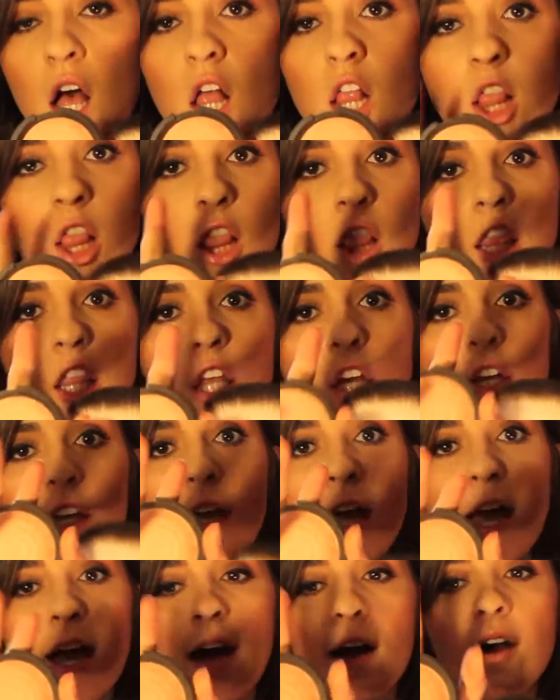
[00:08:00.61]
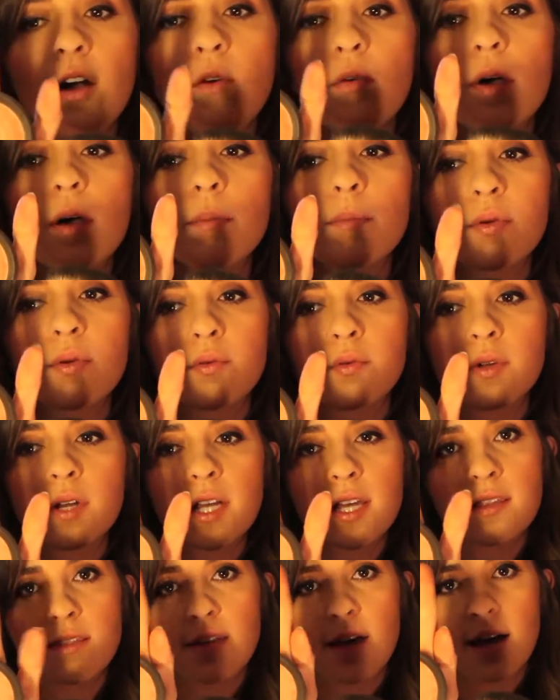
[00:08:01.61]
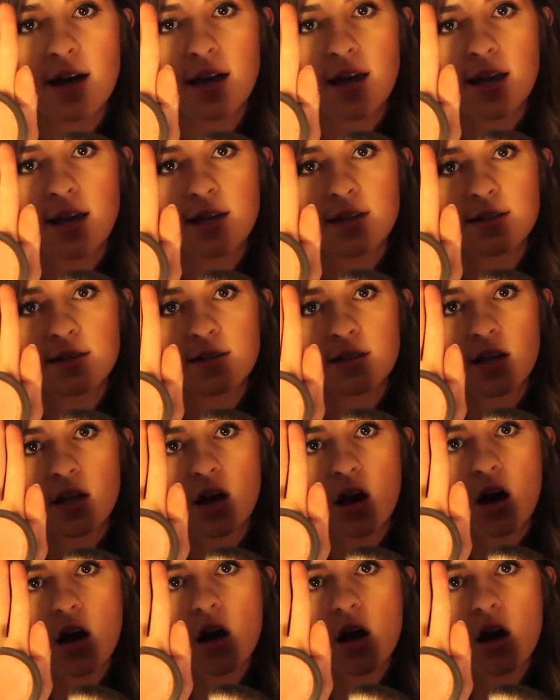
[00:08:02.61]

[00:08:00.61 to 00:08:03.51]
Look how pretty that is,